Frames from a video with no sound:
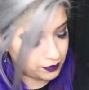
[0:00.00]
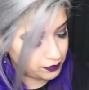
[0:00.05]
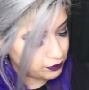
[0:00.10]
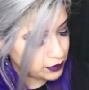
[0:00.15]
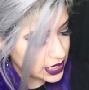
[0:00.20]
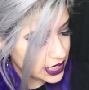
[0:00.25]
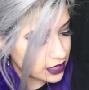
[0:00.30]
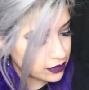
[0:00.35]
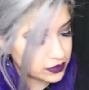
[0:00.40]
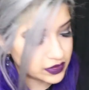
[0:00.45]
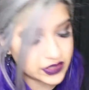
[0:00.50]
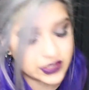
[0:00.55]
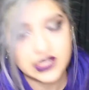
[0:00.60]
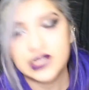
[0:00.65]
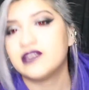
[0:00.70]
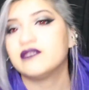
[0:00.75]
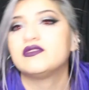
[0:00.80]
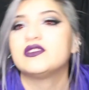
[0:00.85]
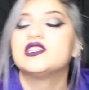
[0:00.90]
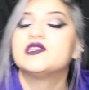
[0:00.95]
being
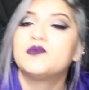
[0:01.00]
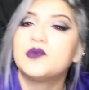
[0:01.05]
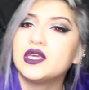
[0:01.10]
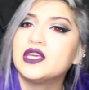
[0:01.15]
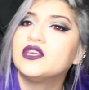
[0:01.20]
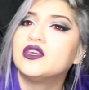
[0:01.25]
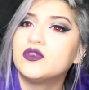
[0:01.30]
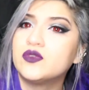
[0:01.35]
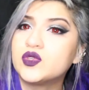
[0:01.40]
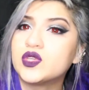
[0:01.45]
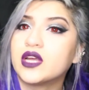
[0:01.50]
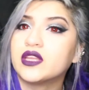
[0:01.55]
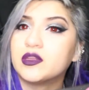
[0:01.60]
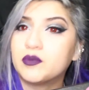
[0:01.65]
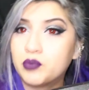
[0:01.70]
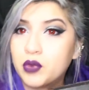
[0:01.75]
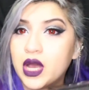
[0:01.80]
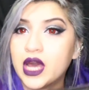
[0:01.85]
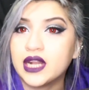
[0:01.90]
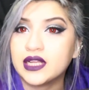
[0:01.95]
received is being used on the
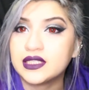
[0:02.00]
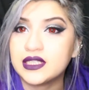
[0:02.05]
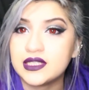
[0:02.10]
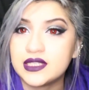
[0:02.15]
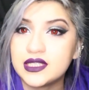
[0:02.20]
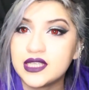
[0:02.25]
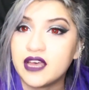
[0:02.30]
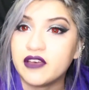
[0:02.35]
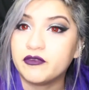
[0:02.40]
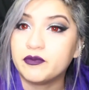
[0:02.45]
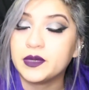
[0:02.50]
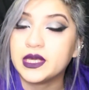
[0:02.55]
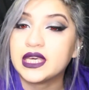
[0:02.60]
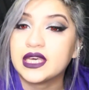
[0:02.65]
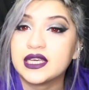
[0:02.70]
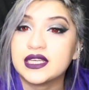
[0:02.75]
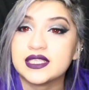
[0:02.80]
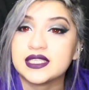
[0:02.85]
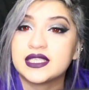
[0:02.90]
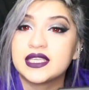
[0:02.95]
product itself,
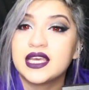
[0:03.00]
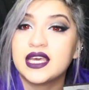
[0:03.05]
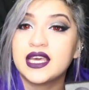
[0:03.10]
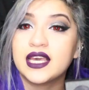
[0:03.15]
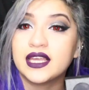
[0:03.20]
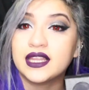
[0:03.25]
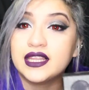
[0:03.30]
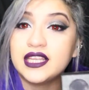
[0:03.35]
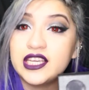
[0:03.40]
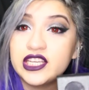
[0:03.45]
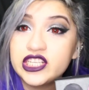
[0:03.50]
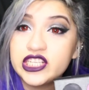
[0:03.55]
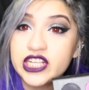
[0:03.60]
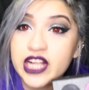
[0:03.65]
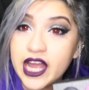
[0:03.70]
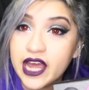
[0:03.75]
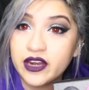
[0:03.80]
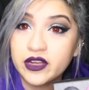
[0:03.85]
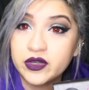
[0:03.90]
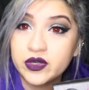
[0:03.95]
because these
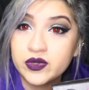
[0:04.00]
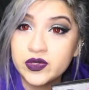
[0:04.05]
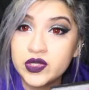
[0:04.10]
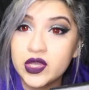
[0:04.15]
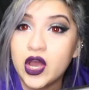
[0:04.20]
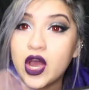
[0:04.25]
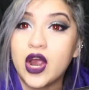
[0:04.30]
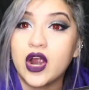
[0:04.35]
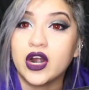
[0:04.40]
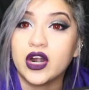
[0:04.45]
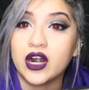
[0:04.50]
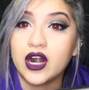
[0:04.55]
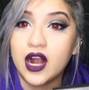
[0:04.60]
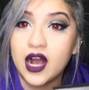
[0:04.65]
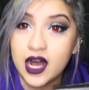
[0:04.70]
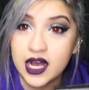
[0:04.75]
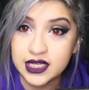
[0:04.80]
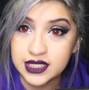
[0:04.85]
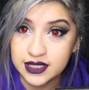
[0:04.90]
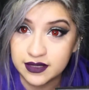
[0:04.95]
shadows are
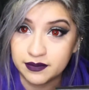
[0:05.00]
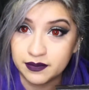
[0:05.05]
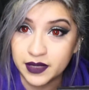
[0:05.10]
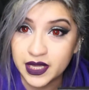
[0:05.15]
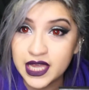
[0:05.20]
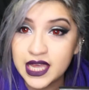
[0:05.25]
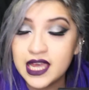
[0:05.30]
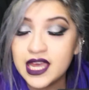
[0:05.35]
awesome.